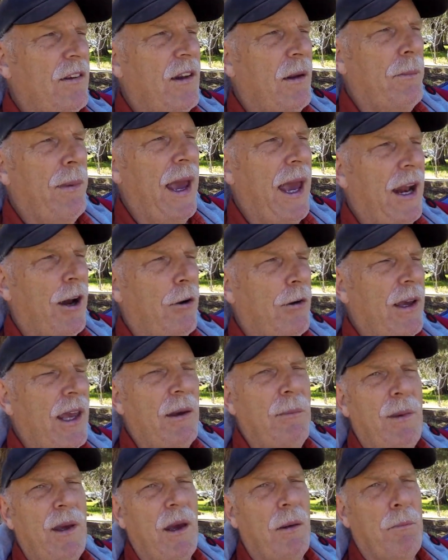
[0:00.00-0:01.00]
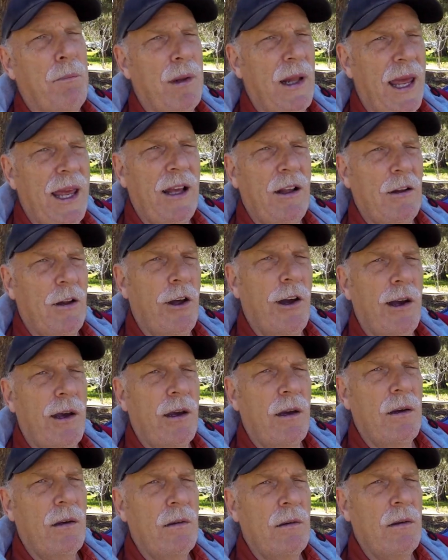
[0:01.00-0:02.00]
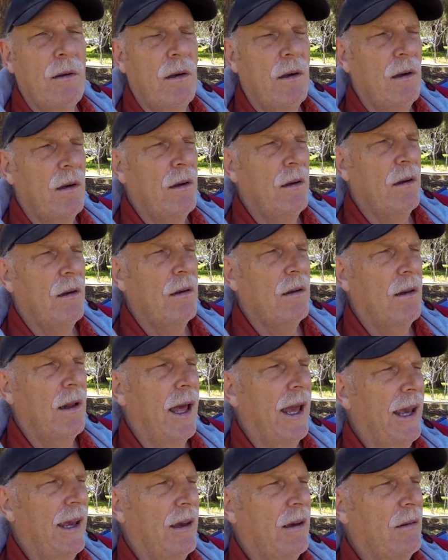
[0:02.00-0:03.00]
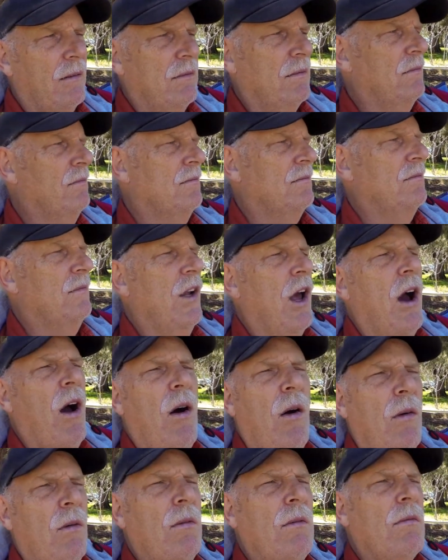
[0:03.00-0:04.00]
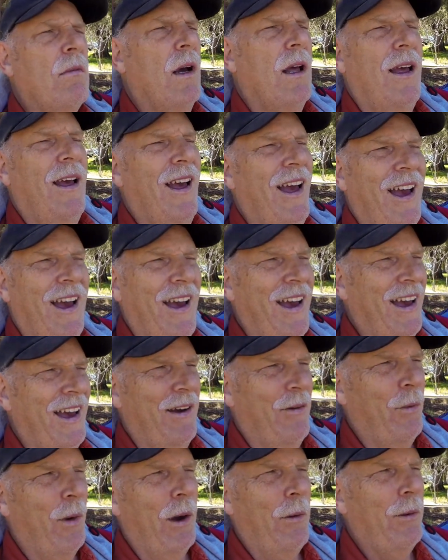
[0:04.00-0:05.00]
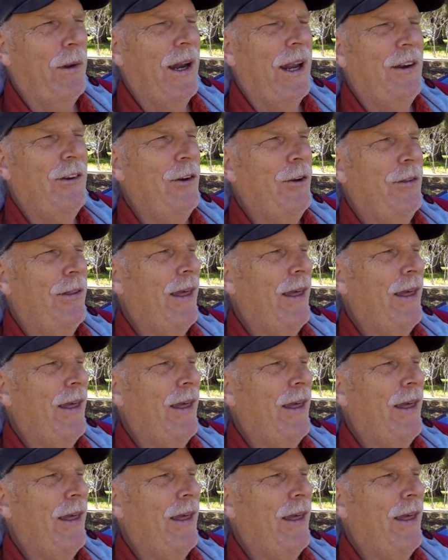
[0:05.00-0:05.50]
of the panel gave me a blank look. Like, no. Why would I do